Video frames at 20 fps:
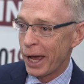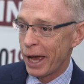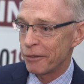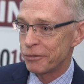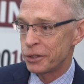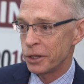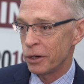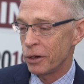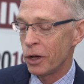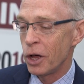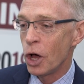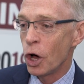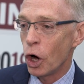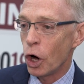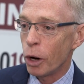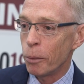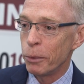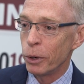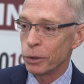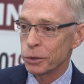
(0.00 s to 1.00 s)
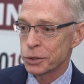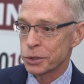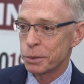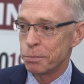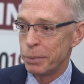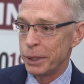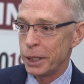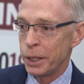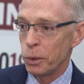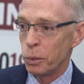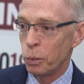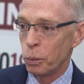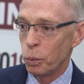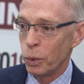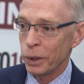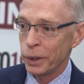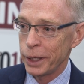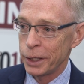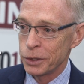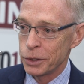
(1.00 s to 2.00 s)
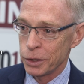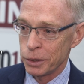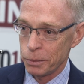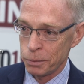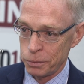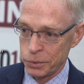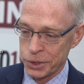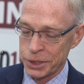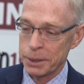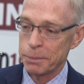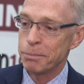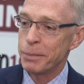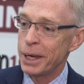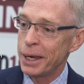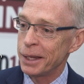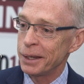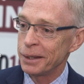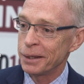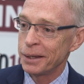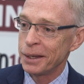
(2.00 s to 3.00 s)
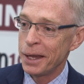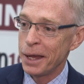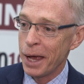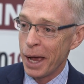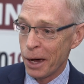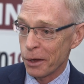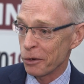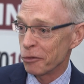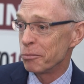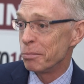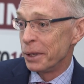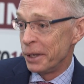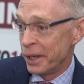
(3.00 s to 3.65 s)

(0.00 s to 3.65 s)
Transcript: have to almost be willing to submit out of